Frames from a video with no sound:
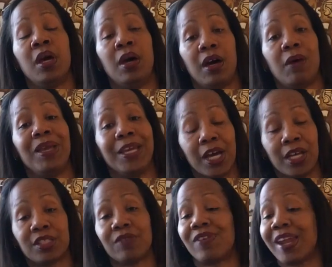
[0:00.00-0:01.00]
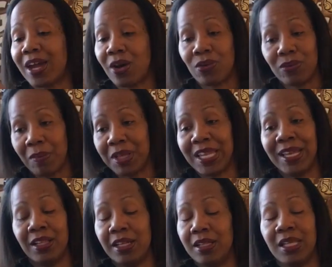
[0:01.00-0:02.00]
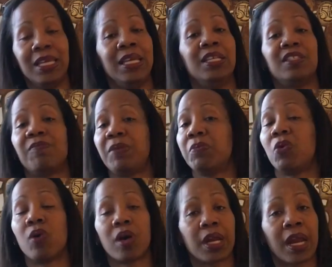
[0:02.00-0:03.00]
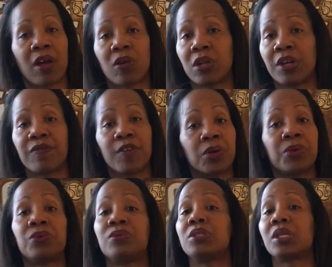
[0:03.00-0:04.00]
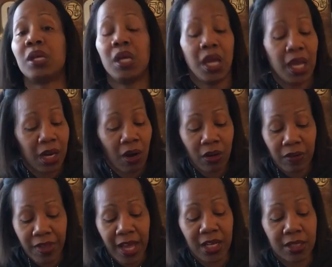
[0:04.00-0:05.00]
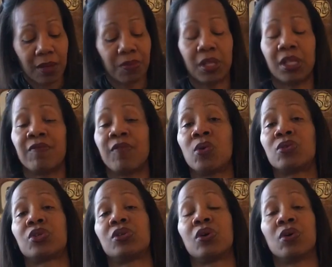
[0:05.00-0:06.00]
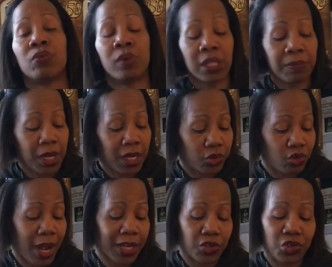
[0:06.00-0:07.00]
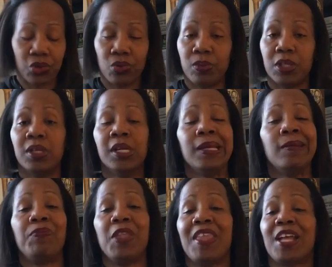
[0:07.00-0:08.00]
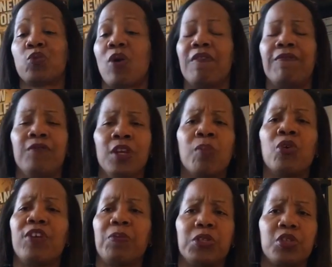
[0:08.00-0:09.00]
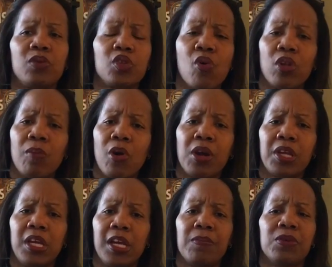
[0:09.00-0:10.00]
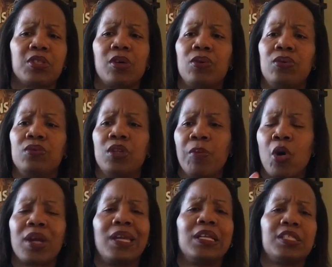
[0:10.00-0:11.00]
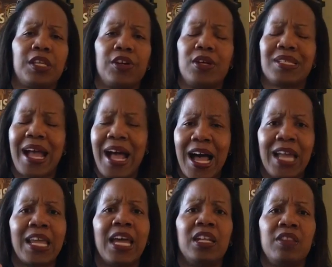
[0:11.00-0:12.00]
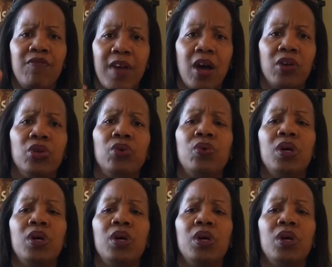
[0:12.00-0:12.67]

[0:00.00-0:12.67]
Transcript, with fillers: uh, because of now, I mean, the, the, the, ease of people working out on their phones and all of that is something that folks are really being attracted to. But then that's why a number of episodes go on the marketing episode, the marketing series, I highlighted the value